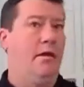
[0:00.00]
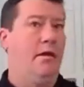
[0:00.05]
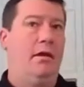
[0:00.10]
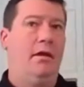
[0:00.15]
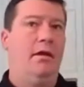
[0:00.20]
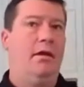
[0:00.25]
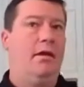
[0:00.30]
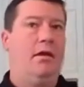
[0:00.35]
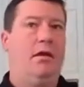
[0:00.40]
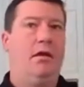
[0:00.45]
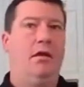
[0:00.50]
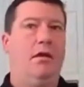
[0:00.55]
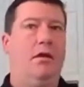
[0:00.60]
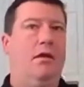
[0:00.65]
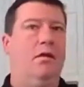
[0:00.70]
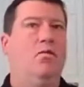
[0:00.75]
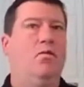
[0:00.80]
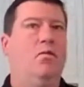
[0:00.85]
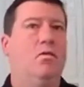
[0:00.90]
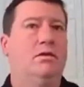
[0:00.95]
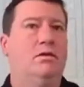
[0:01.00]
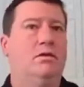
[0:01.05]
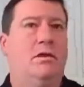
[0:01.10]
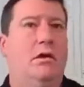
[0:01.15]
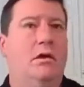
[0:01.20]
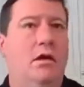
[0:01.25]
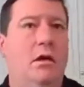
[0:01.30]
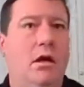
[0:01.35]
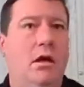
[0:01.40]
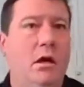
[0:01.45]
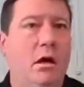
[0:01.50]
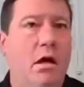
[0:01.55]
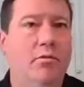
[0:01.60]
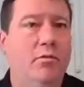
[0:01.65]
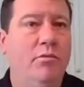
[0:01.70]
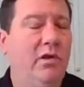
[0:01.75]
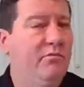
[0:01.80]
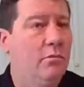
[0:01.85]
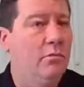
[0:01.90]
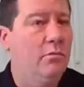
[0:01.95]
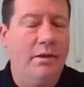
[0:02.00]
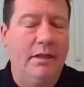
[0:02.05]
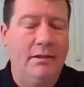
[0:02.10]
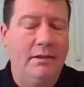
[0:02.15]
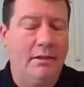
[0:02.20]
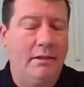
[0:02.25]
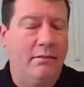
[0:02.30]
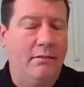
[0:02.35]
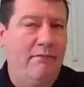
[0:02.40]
it, it was uh, unbelievable. Like